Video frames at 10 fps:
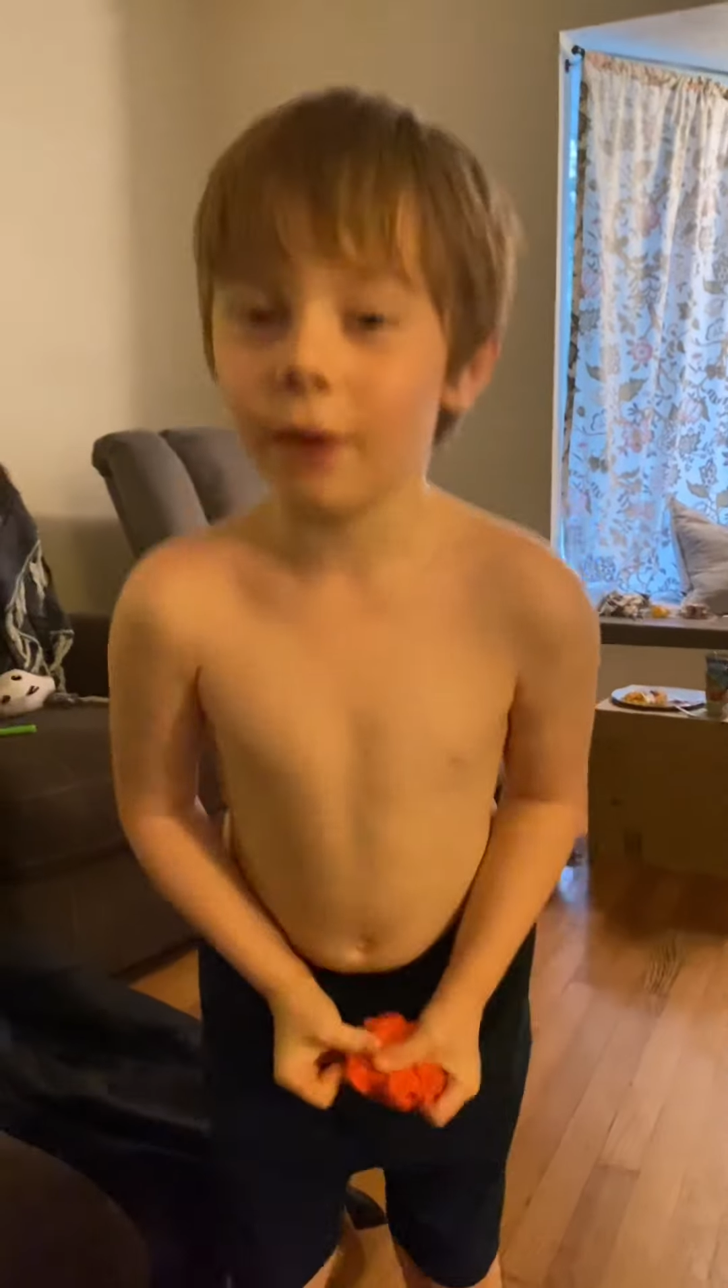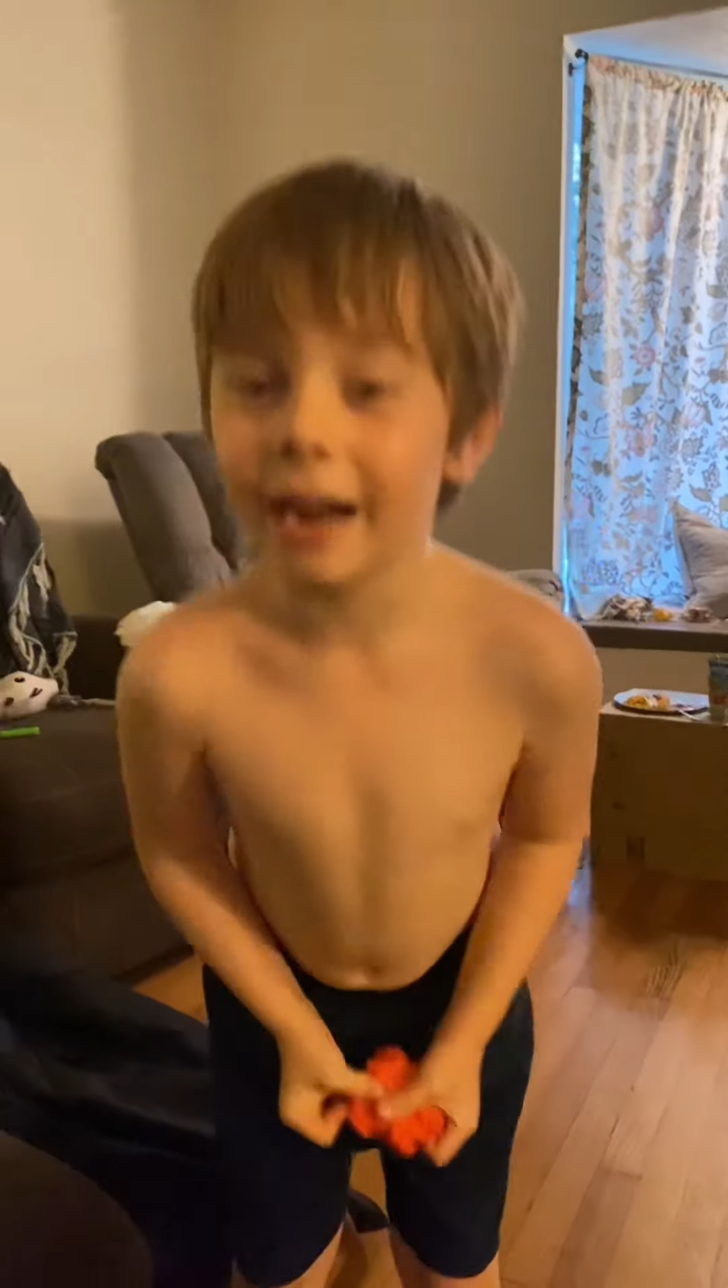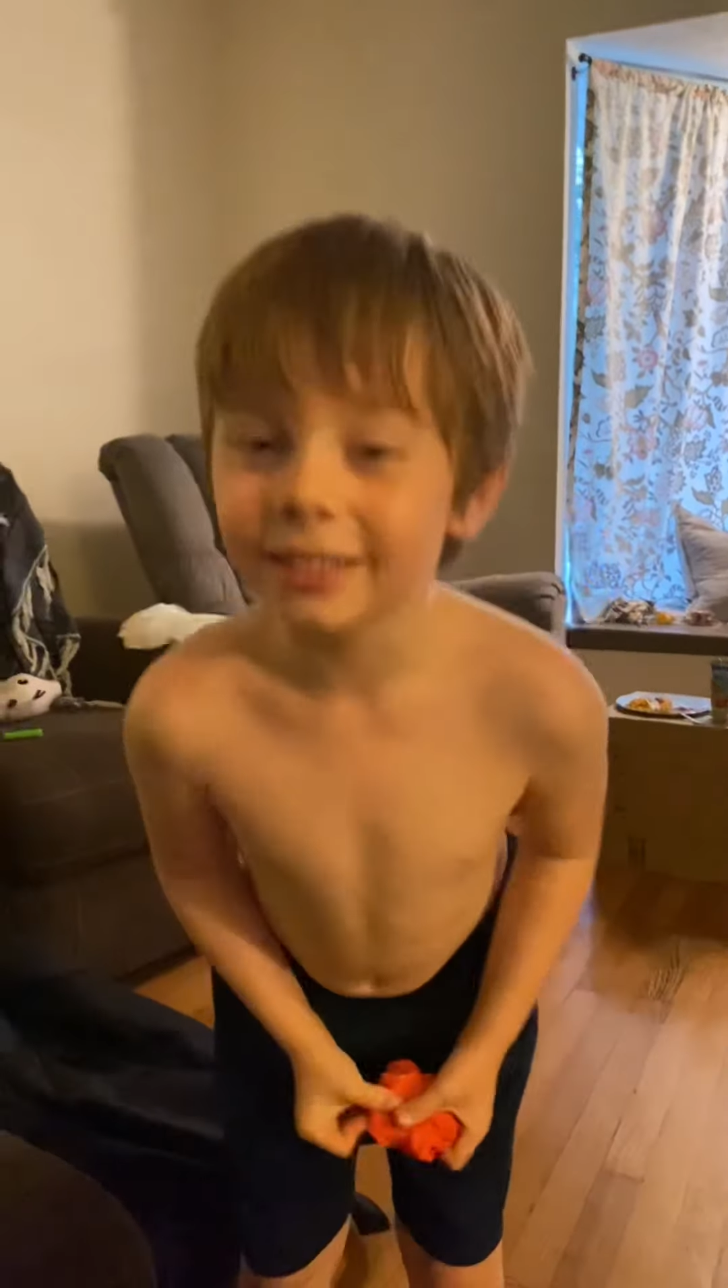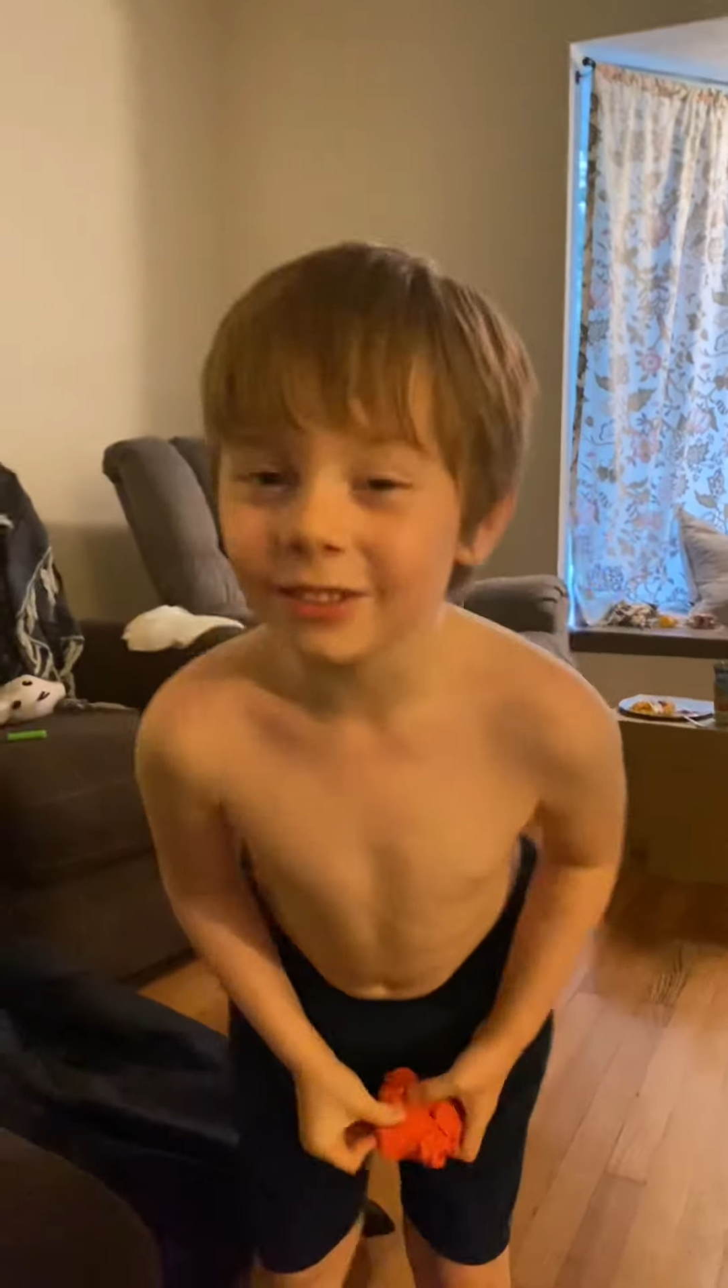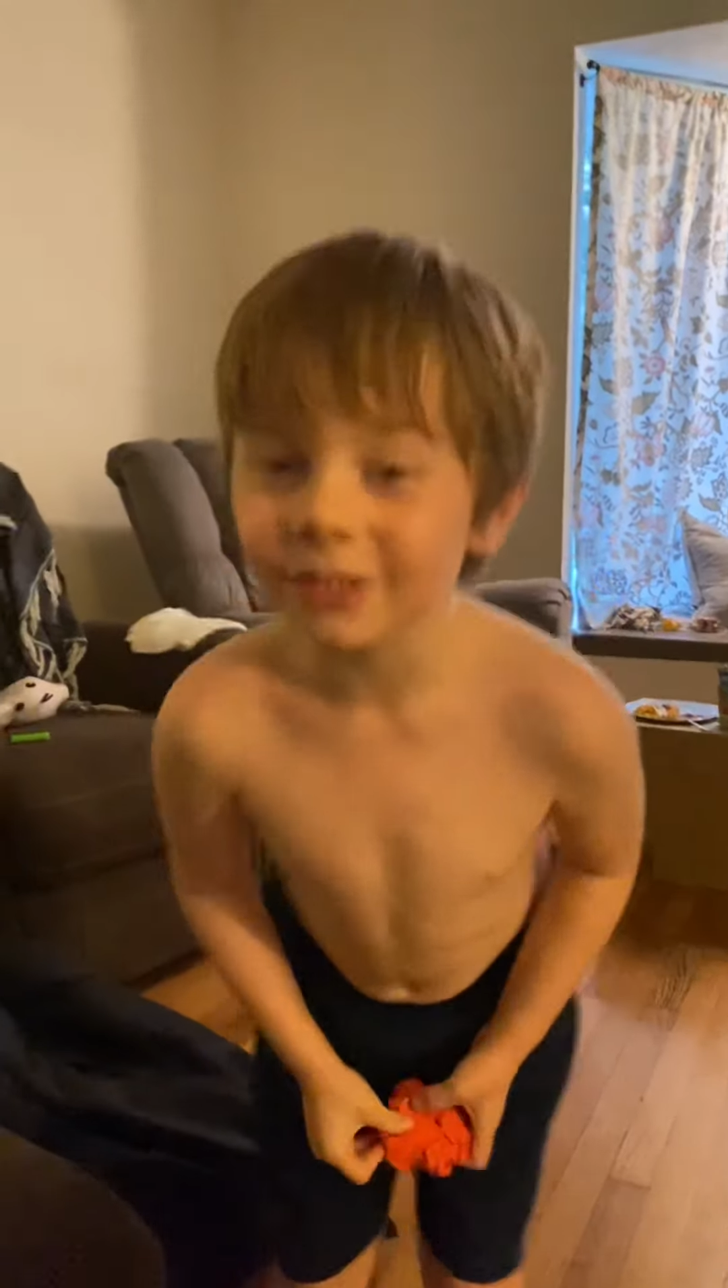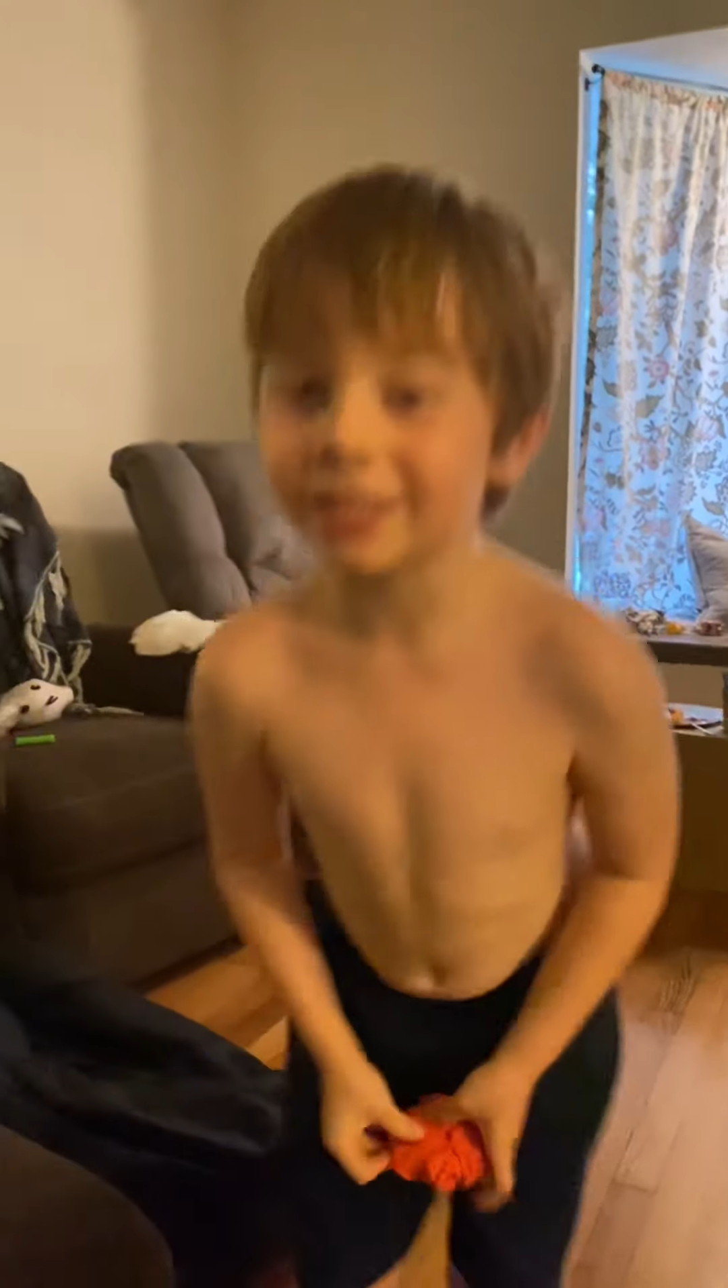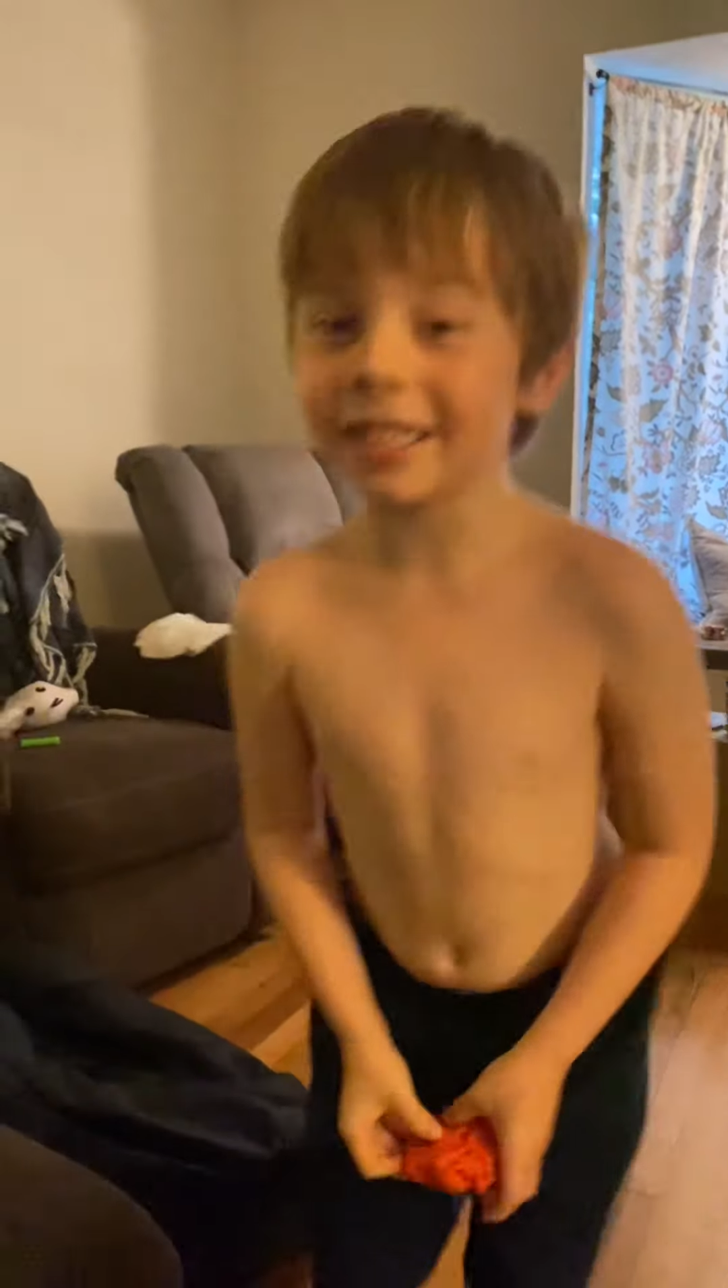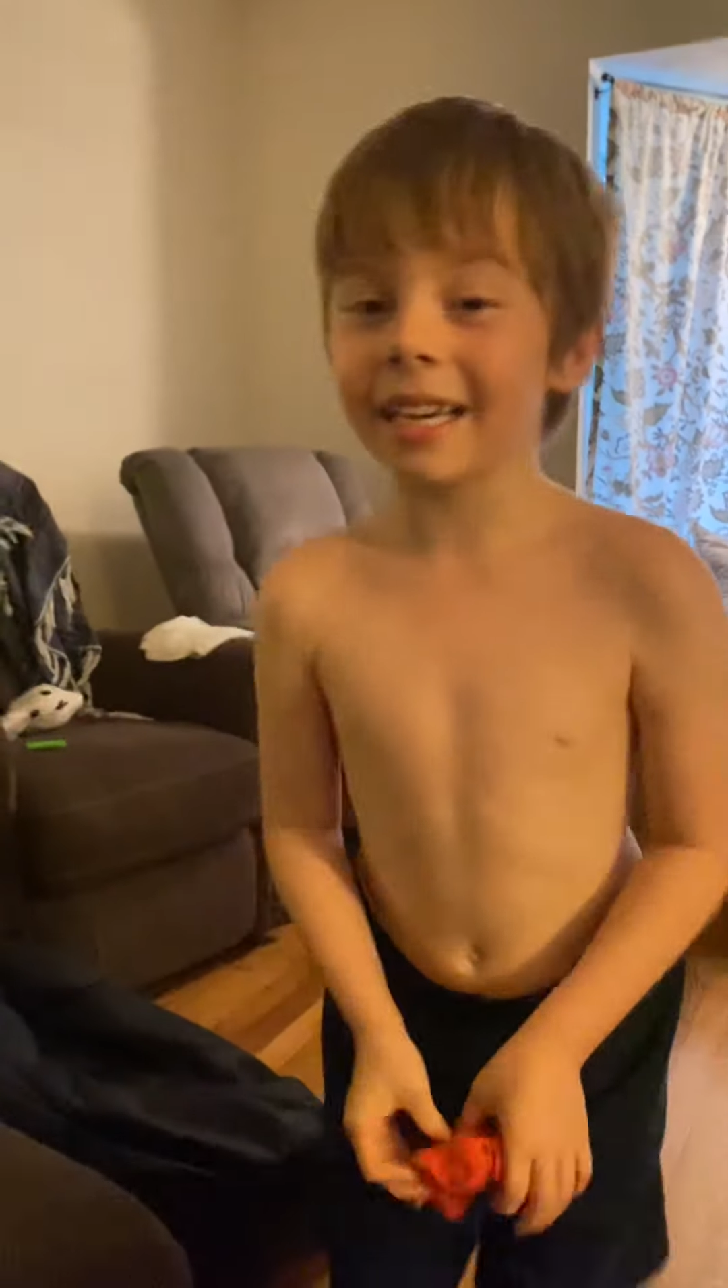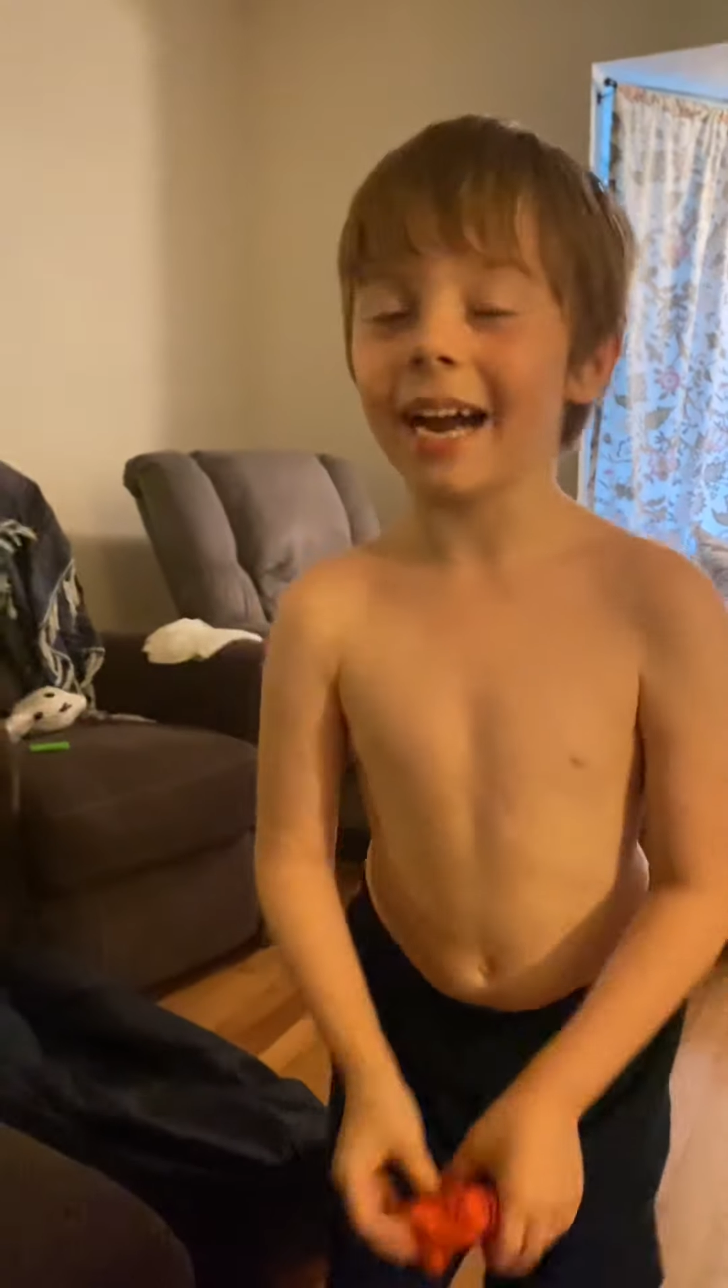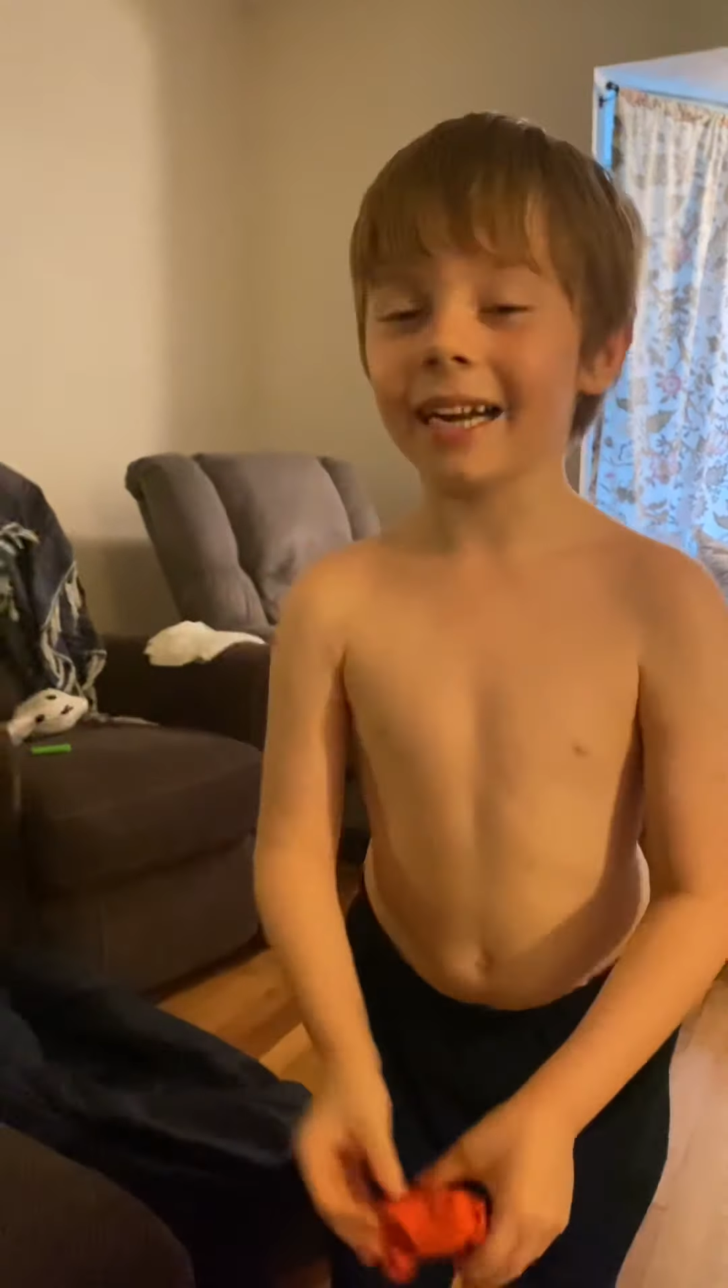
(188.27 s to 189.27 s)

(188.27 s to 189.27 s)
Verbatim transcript: and you'll see I